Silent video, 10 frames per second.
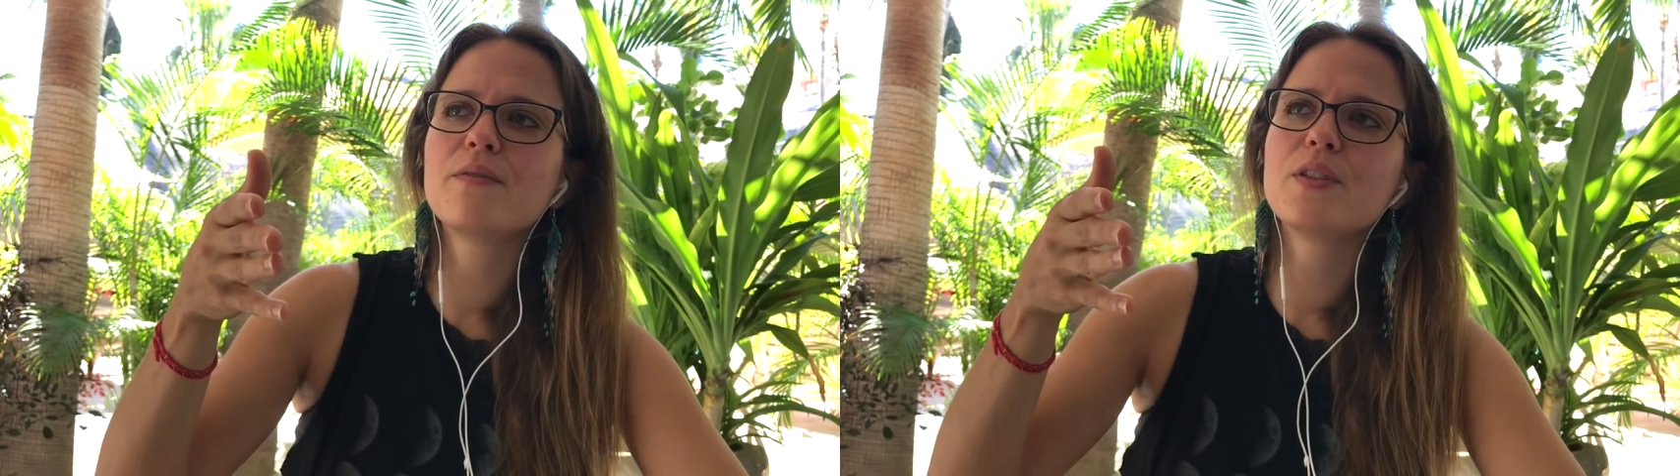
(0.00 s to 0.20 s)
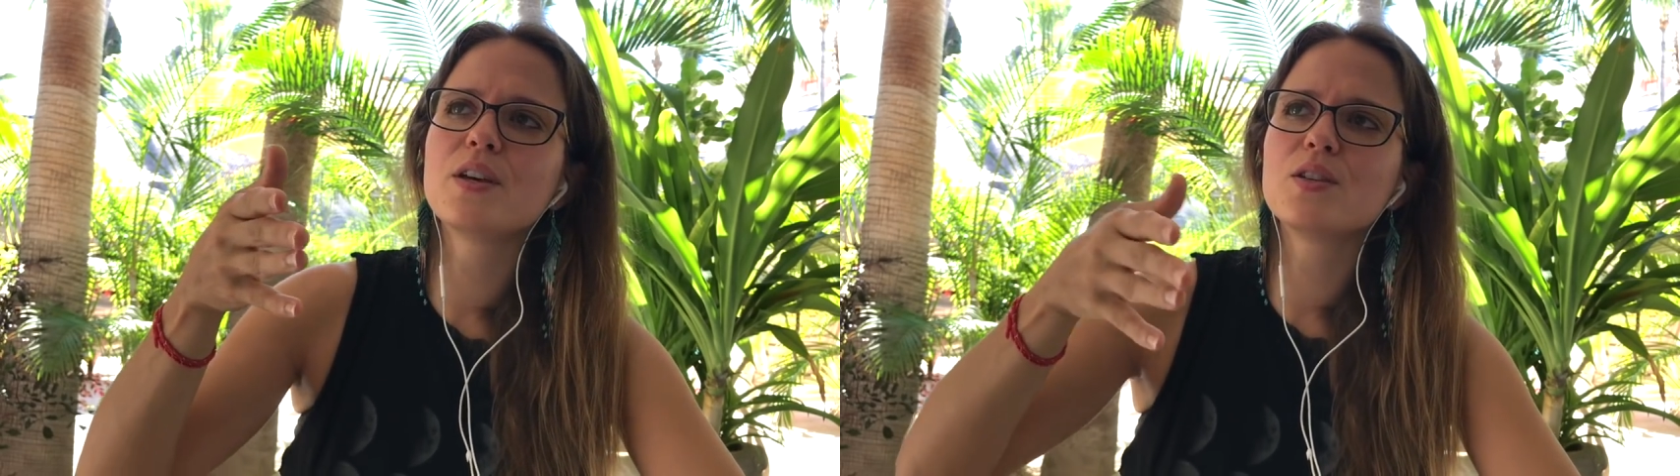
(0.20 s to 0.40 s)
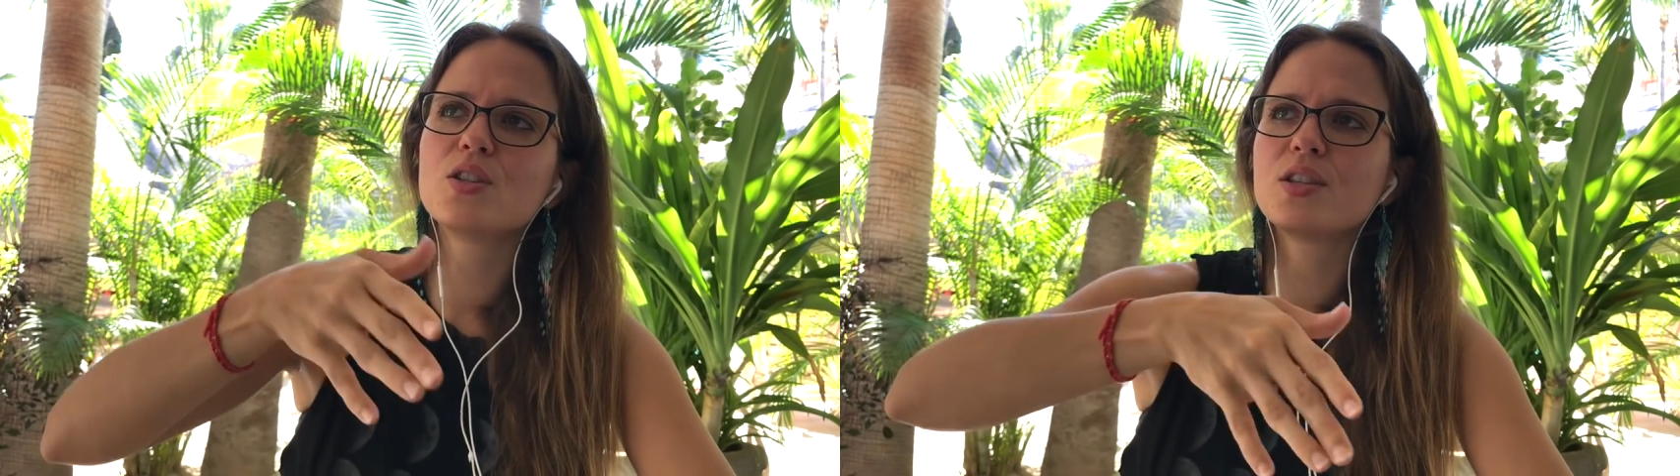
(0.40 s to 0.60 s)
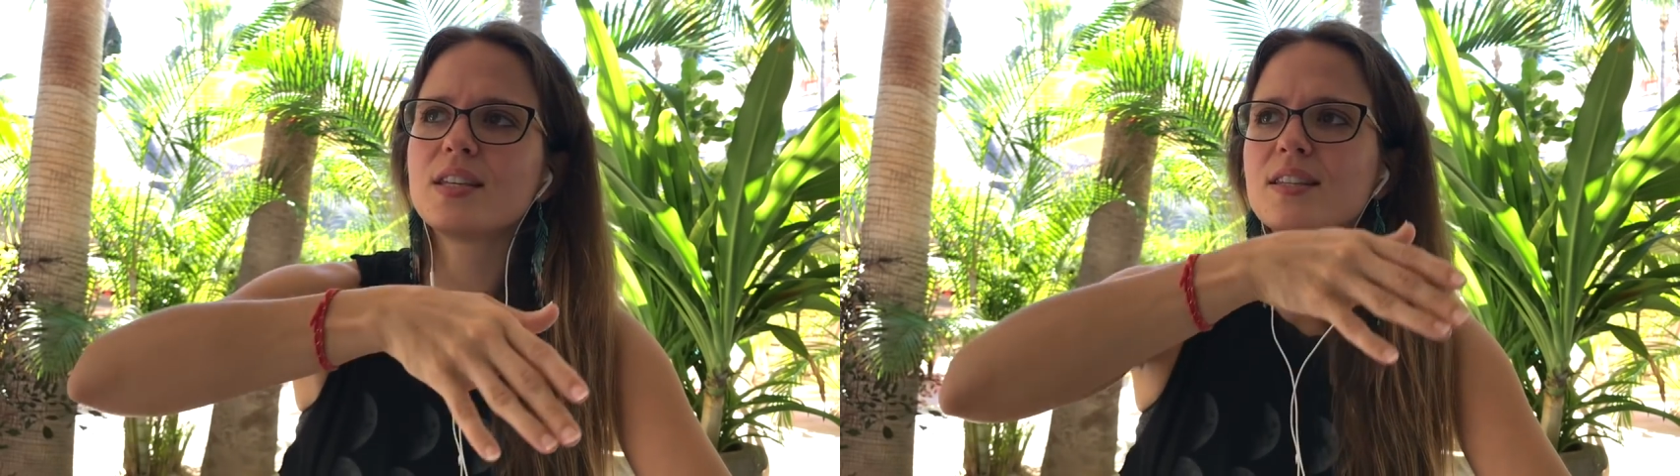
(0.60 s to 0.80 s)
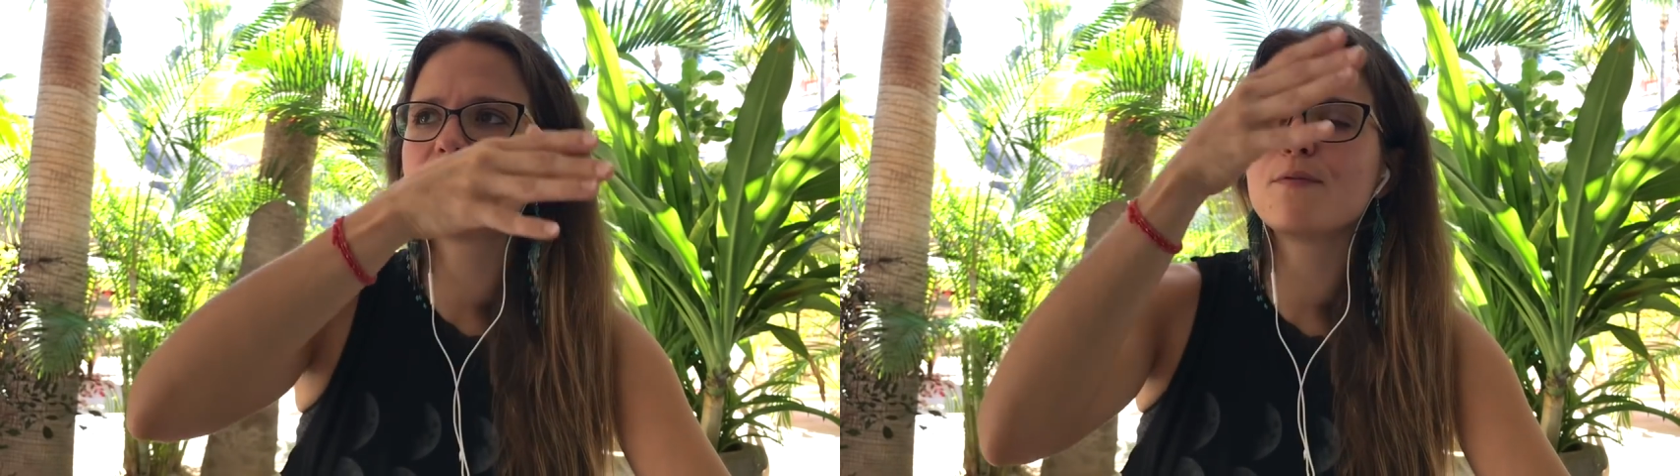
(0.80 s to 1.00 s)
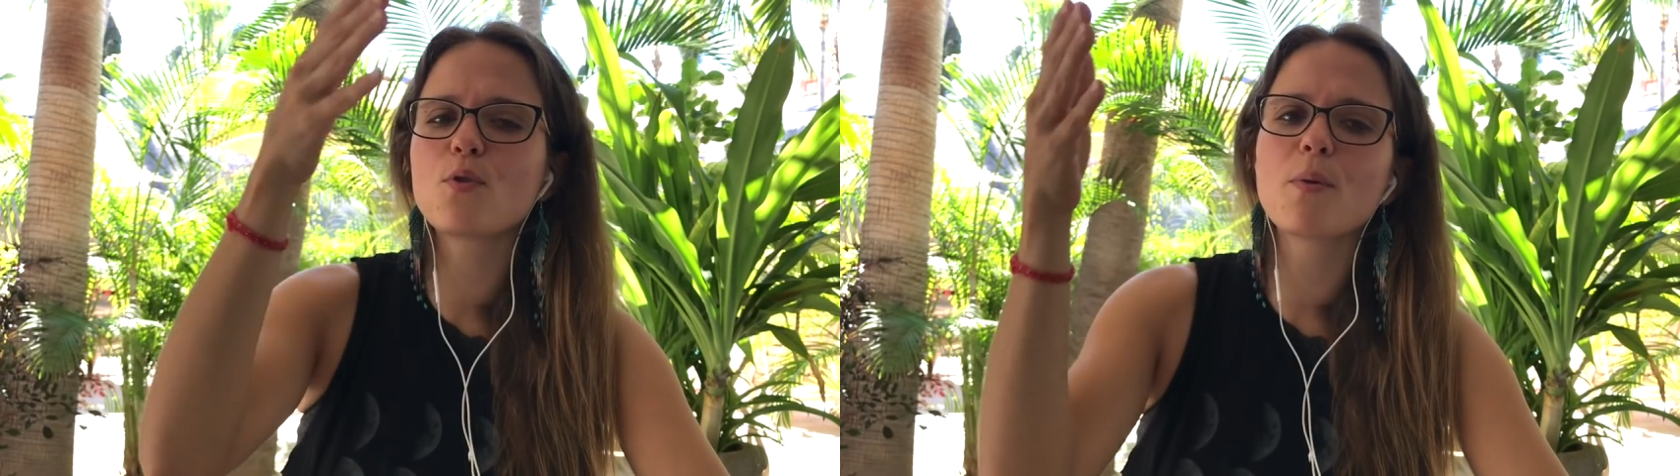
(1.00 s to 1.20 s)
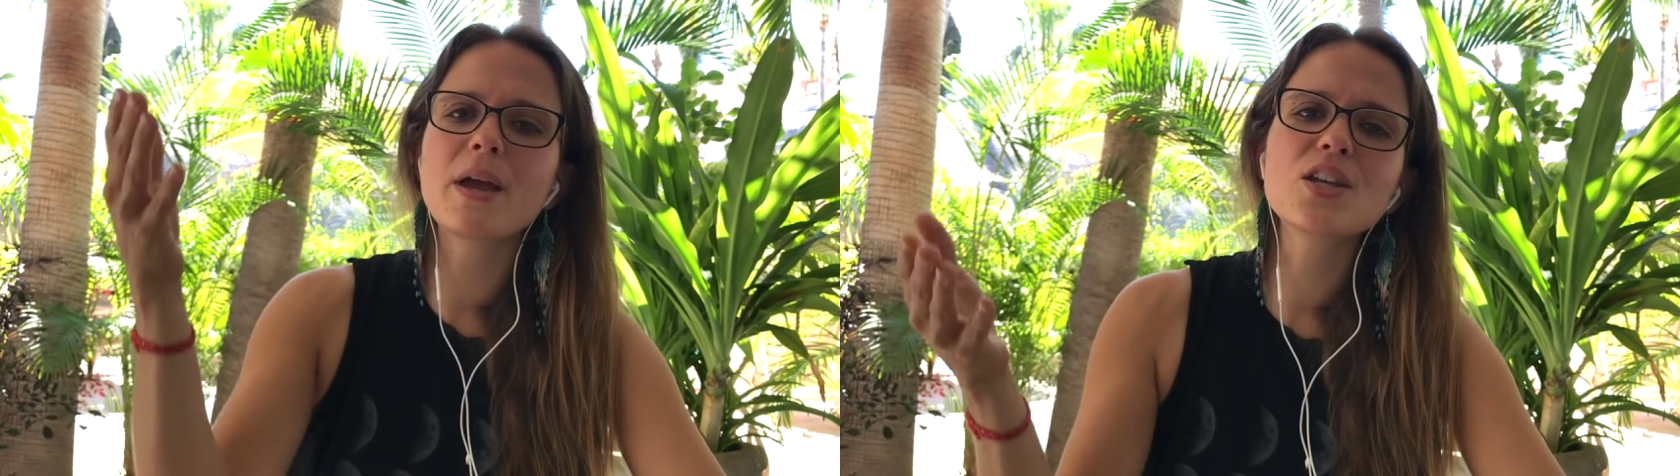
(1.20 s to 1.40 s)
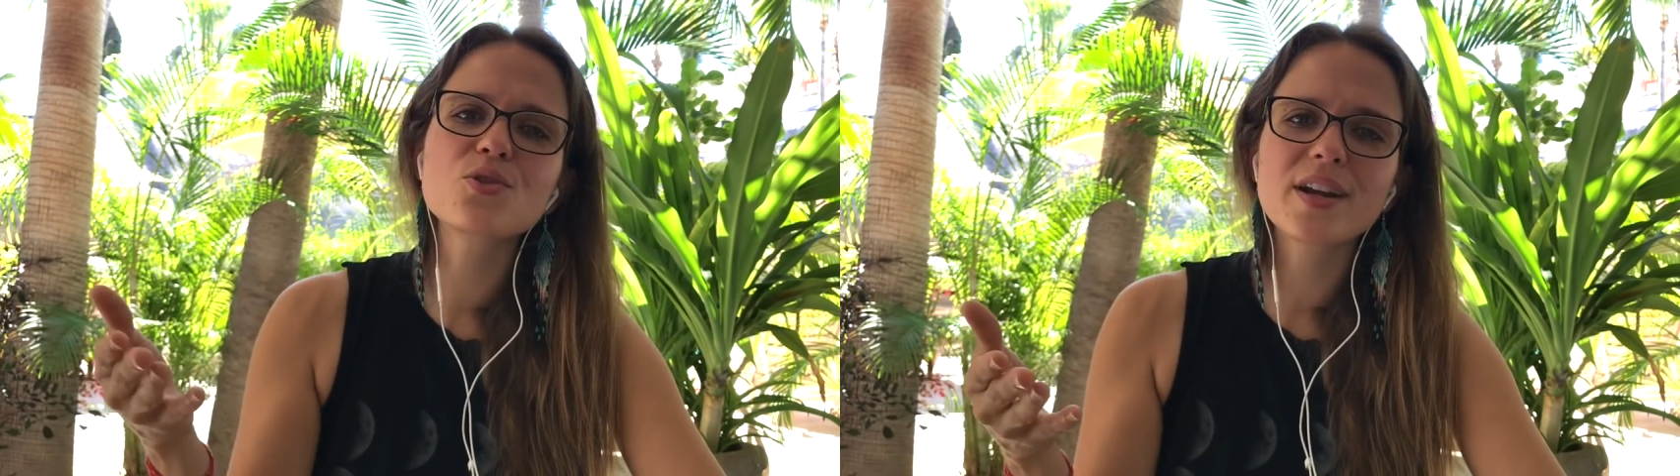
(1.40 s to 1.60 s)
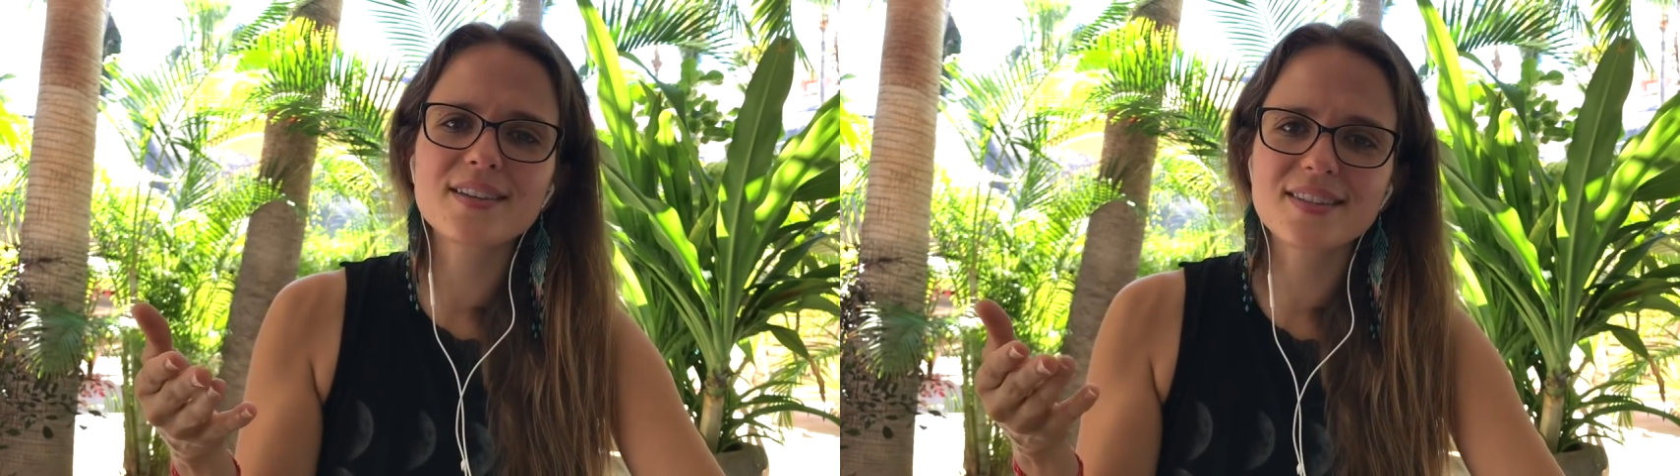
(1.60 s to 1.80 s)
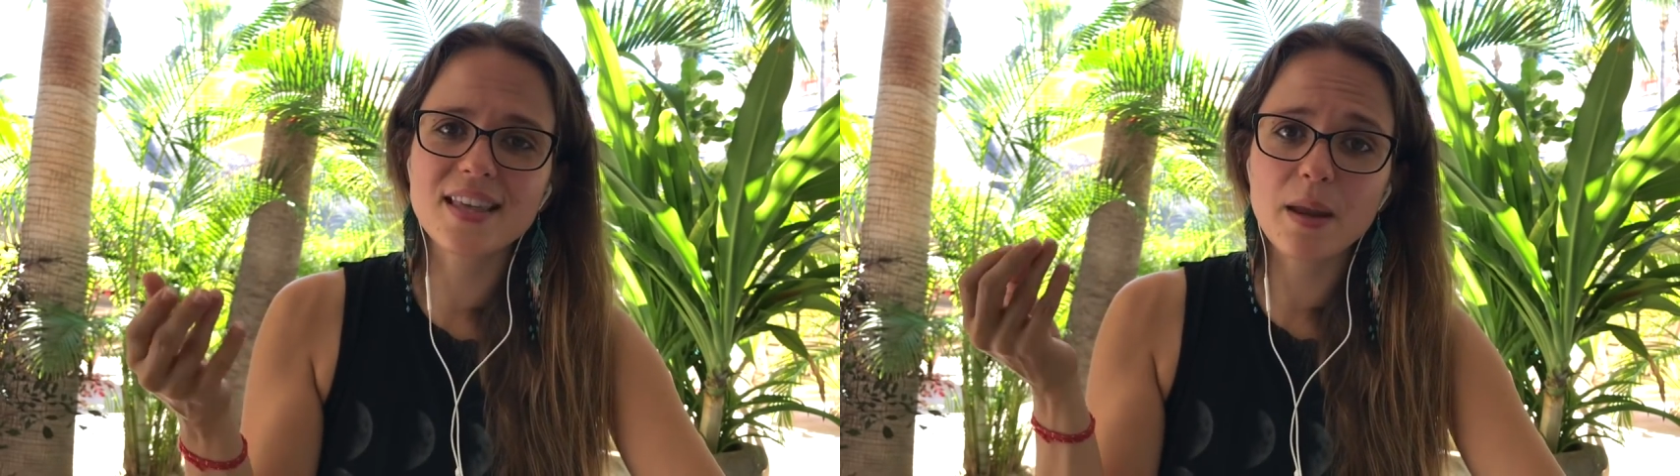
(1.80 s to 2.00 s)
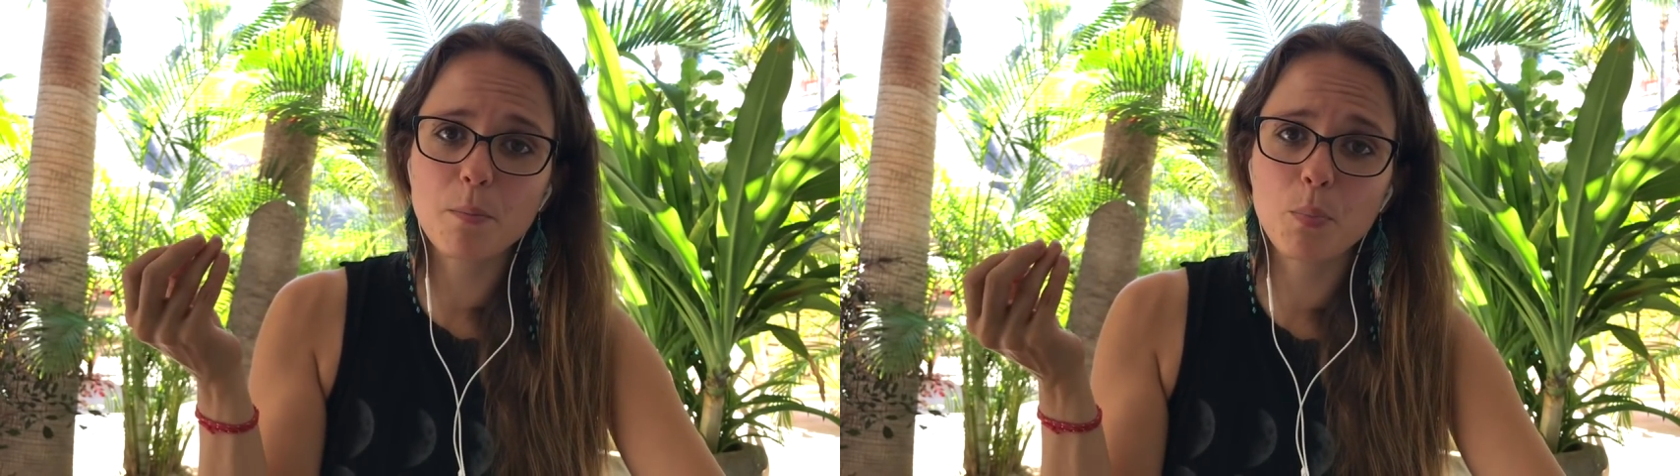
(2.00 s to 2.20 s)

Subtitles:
the 64 matrix that